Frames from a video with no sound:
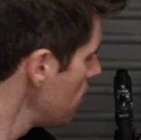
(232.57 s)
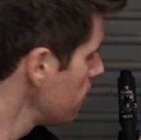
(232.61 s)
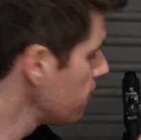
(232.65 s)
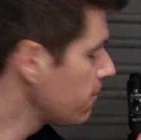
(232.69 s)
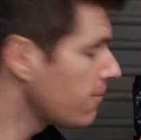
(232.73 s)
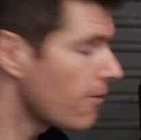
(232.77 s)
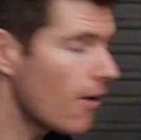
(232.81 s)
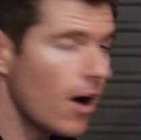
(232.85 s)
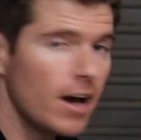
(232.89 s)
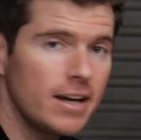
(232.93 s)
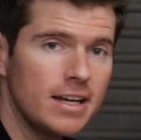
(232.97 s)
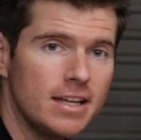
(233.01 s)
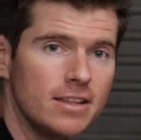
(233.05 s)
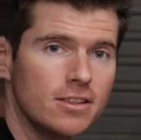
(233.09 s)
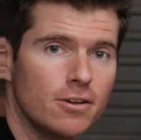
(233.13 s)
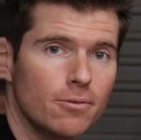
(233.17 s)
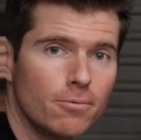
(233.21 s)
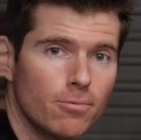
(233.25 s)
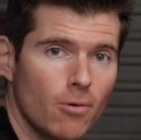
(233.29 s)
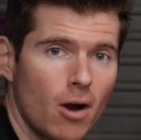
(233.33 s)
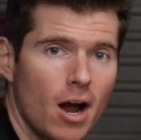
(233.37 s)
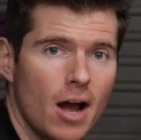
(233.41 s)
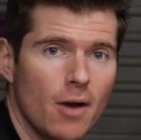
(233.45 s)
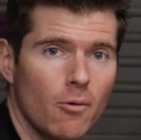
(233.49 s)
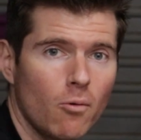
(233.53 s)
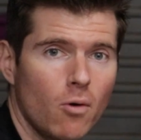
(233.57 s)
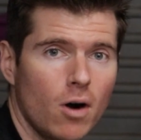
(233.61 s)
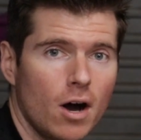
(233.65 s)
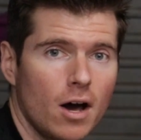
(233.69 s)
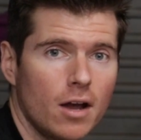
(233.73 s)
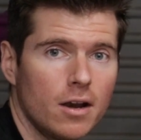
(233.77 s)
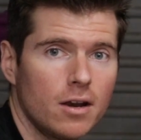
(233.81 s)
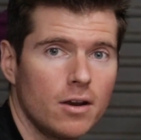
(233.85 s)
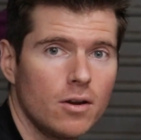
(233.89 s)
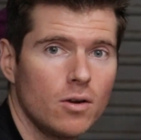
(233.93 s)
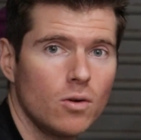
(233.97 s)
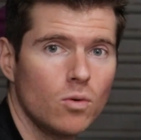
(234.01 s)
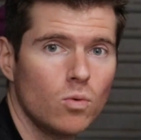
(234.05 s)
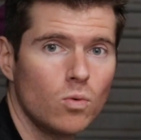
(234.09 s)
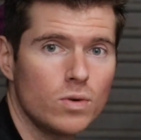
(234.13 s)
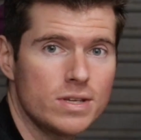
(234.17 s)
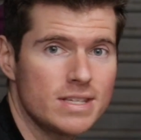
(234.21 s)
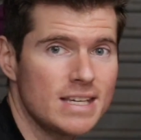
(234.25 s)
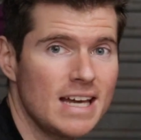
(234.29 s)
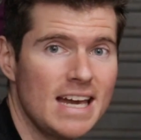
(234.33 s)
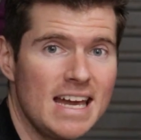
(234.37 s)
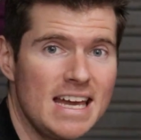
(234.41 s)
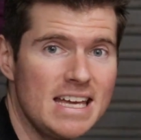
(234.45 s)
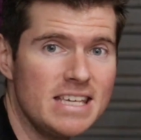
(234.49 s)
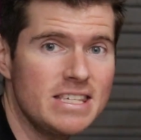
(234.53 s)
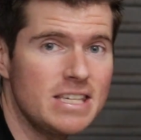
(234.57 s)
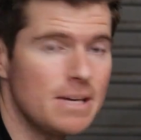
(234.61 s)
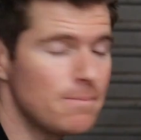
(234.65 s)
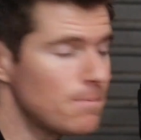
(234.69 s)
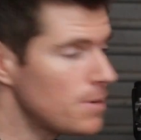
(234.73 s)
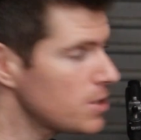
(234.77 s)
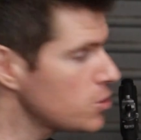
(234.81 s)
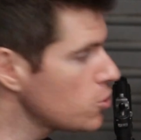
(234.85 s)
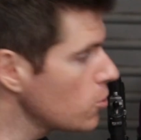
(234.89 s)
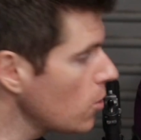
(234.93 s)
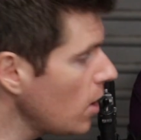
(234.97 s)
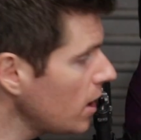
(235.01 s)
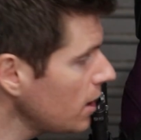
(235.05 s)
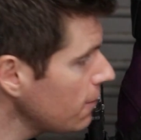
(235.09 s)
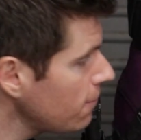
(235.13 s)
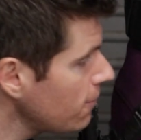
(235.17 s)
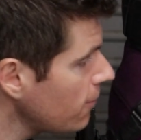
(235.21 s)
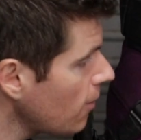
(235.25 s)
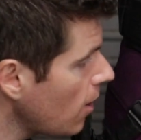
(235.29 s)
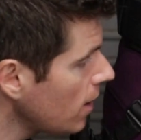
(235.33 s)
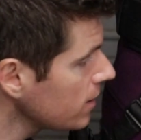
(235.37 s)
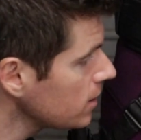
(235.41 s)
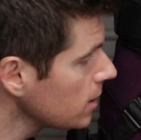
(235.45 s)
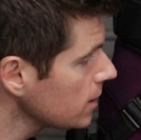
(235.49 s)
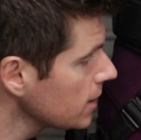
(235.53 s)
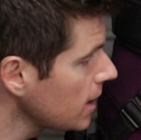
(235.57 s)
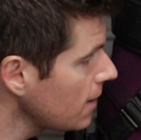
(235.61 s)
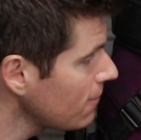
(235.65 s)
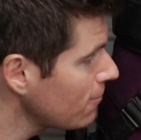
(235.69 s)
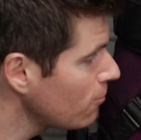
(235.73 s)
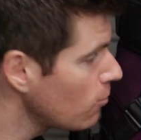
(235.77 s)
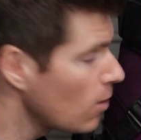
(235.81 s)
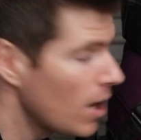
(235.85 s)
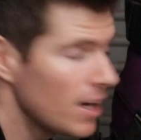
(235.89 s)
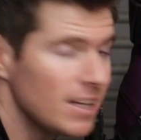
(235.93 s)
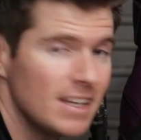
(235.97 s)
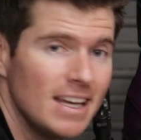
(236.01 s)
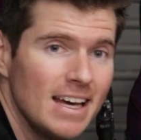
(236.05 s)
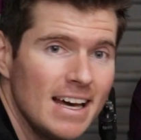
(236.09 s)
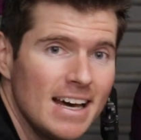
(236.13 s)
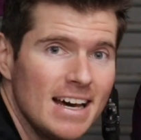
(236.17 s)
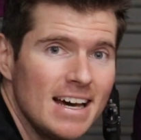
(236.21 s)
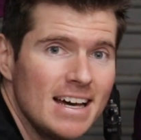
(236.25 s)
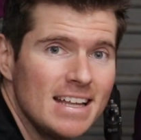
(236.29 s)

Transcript: Finding the right one was easy, but trying to find the left one,